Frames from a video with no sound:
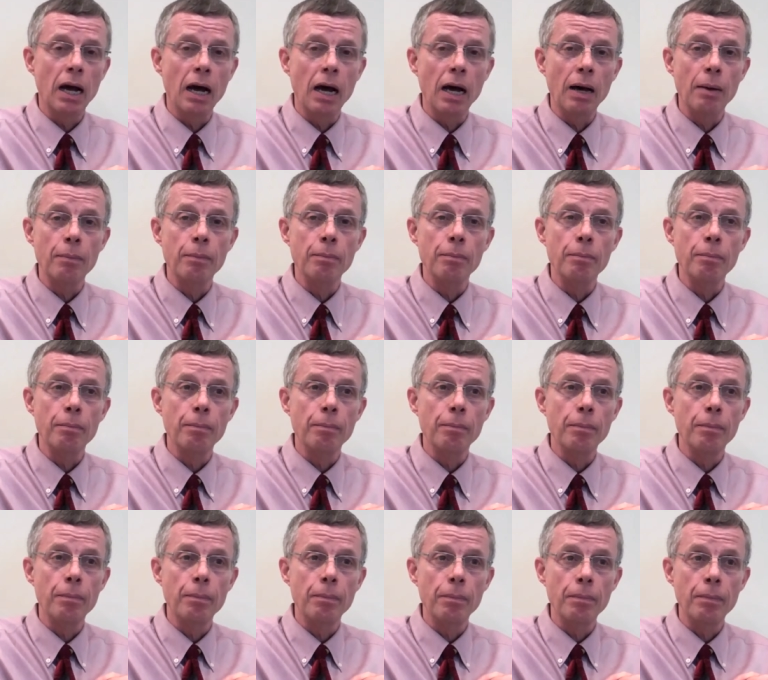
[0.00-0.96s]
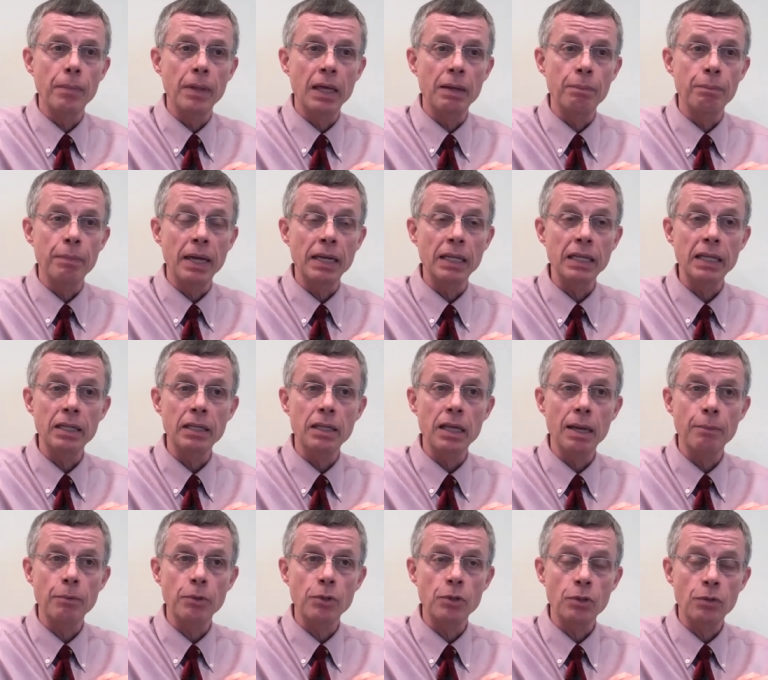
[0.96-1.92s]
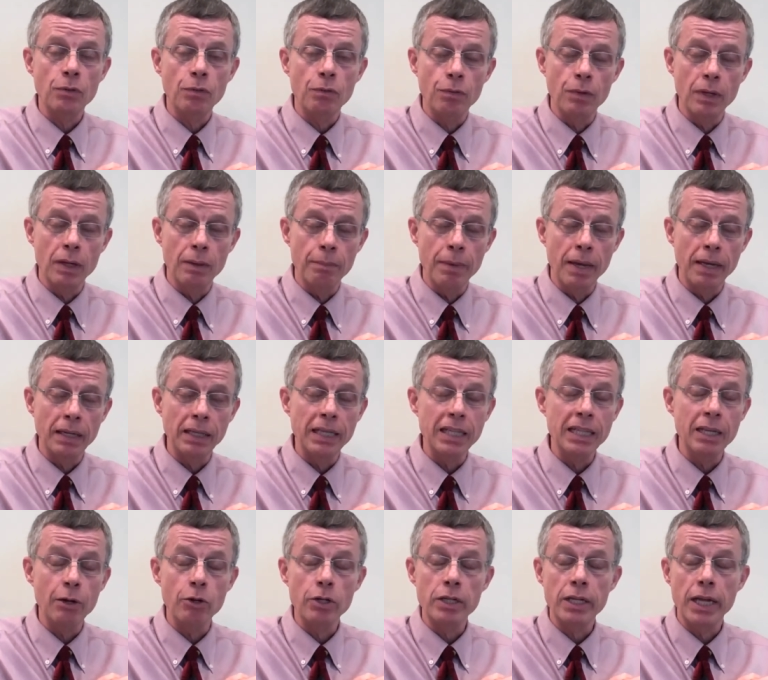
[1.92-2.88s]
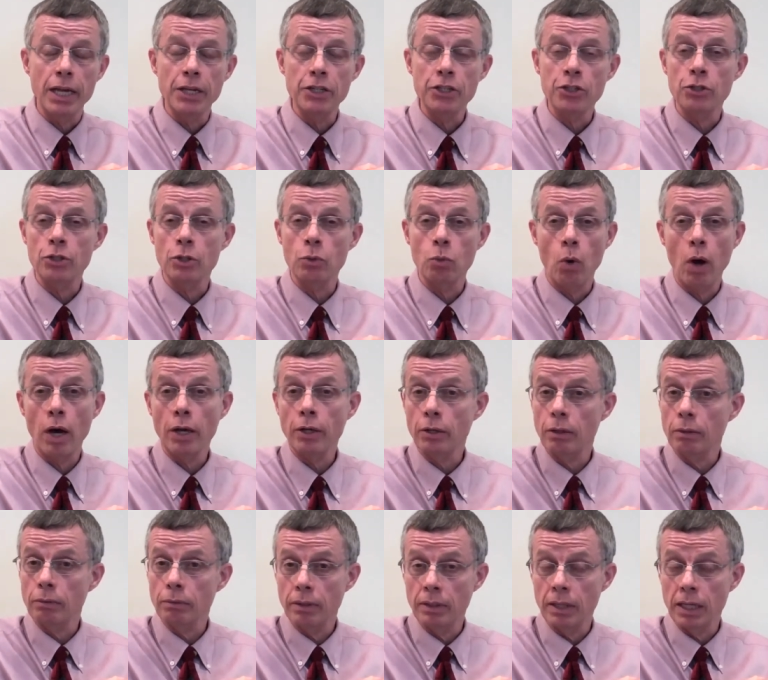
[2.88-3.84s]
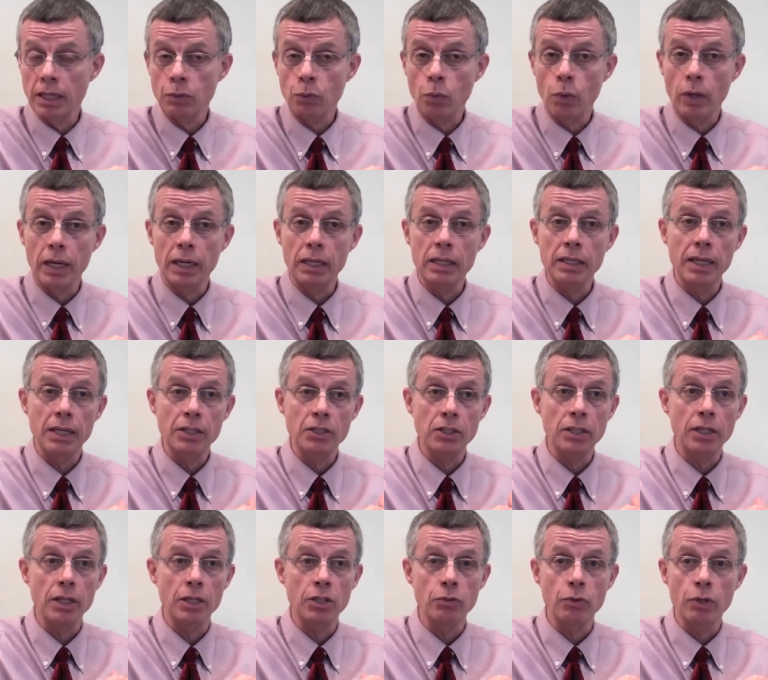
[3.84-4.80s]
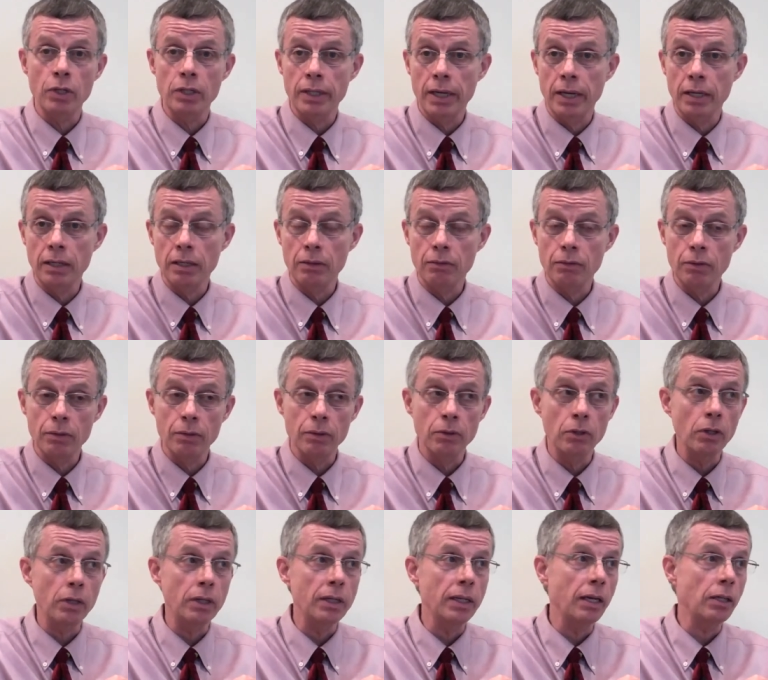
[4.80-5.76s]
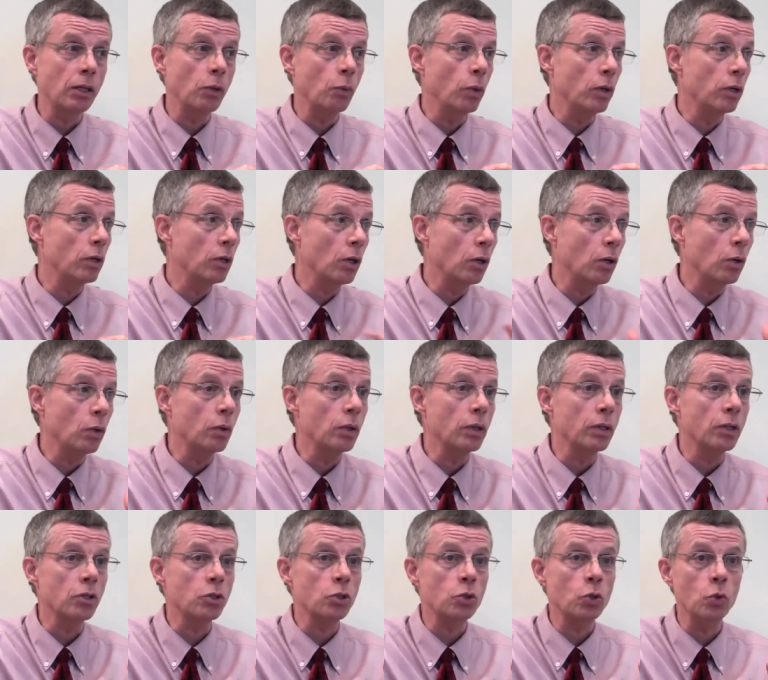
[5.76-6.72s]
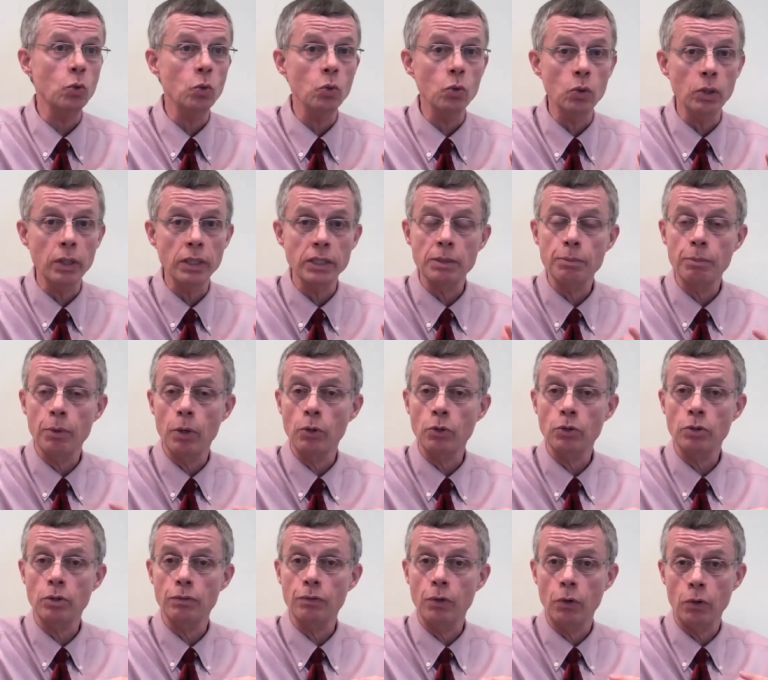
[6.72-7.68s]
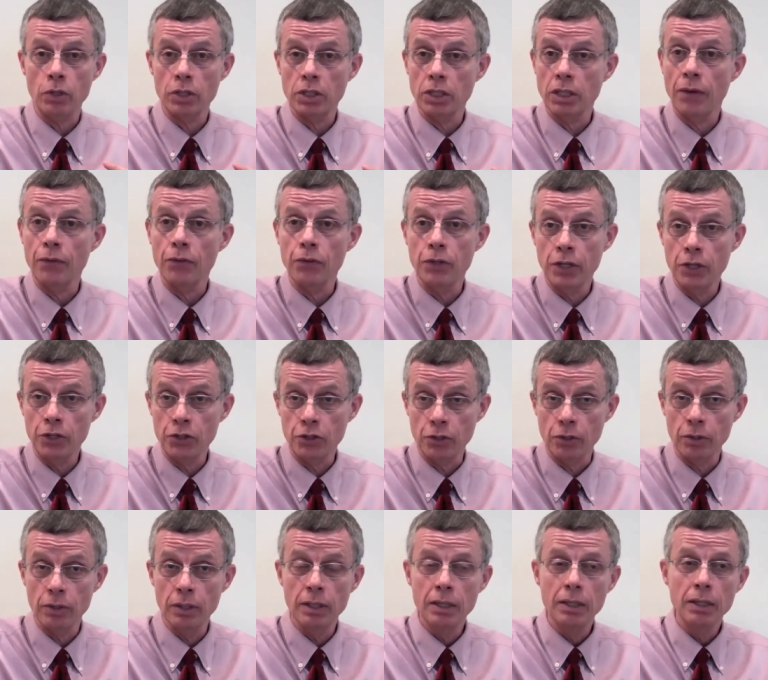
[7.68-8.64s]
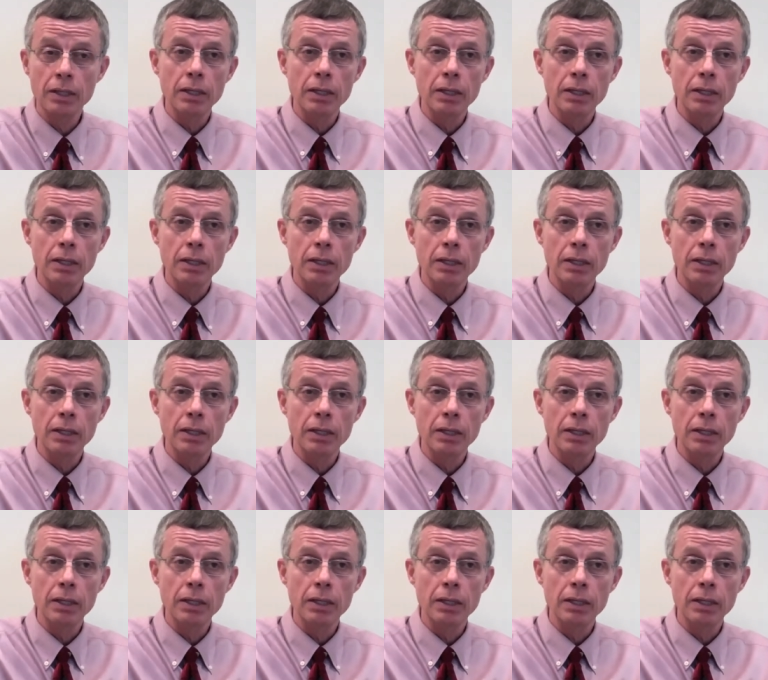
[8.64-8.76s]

Um, it may lead them, it may lead their attention to wander. And that's why A D H D kids are inattentive. They're looking out the window in the school as opposed to focusing on the teacher.